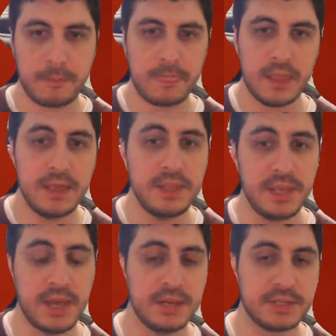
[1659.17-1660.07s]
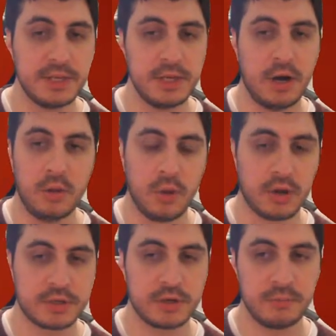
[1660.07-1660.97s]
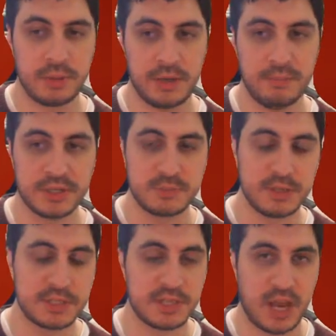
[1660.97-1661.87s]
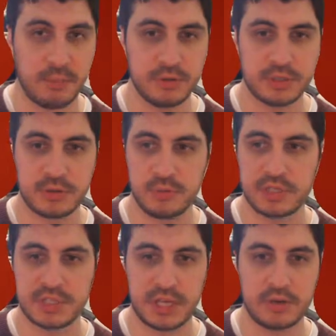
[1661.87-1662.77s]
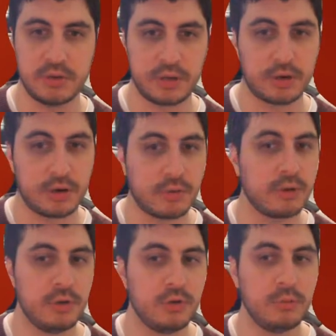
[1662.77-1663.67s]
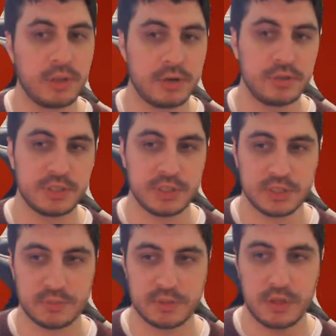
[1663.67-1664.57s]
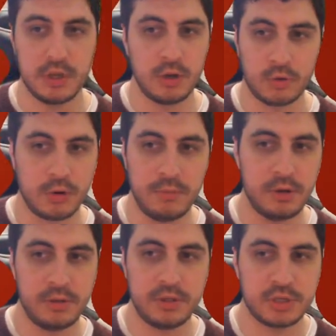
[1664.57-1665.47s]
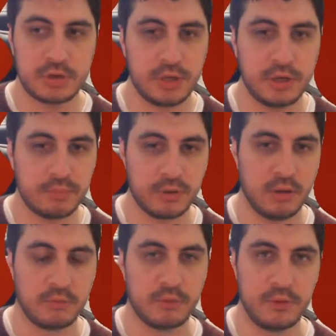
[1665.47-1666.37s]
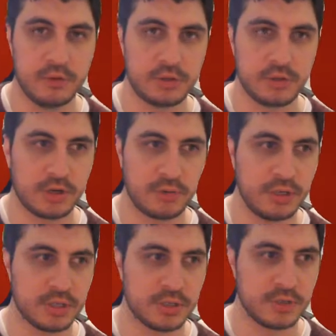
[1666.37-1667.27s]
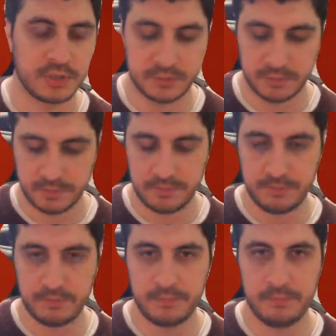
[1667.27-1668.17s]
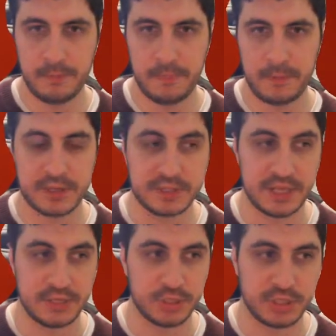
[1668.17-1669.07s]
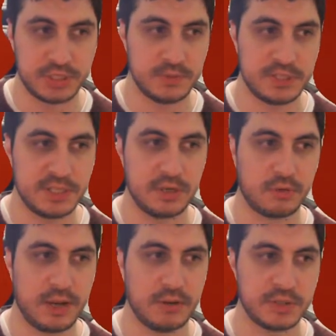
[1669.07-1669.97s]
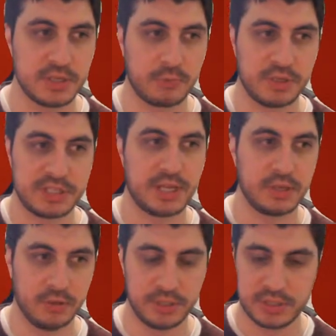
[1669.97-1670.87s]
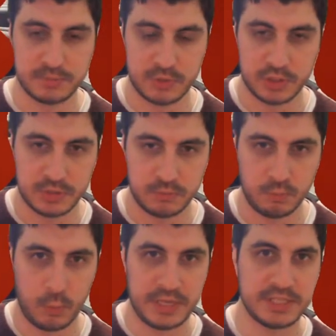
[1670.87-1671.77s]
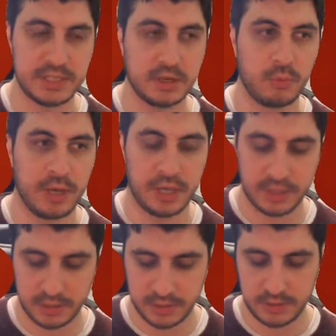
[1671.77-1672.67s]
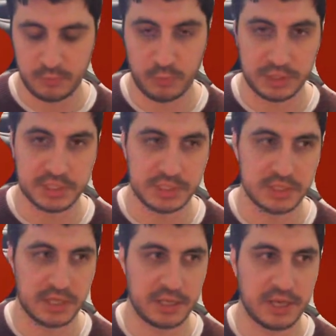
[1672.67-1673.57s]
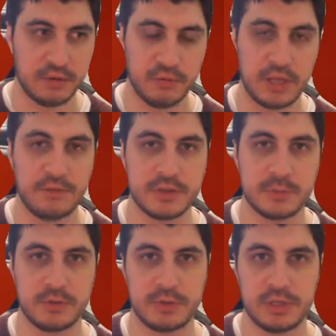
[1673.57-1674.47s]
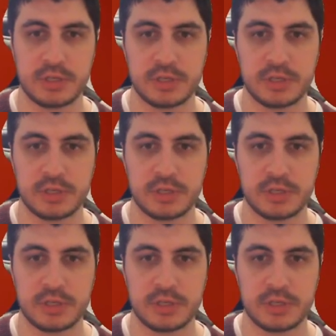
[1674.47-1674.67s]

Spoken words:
In the end, a long-term plan must be established to recycle the current renewable energy systems, or we merely just create a problem for future generations. Because then it's just sitting around, it's not recycled, it's just wasting away once its like end of life has been reached.